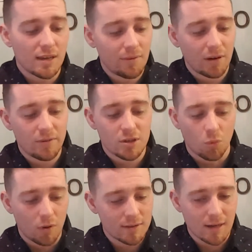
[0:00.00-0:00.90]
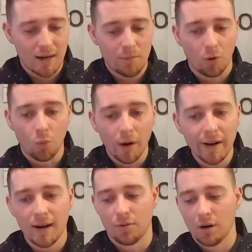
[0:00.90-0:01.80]
even if it's a one-time or
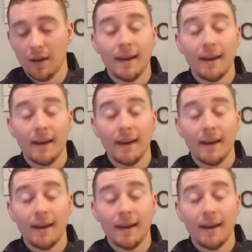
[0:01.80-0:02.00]
whatever.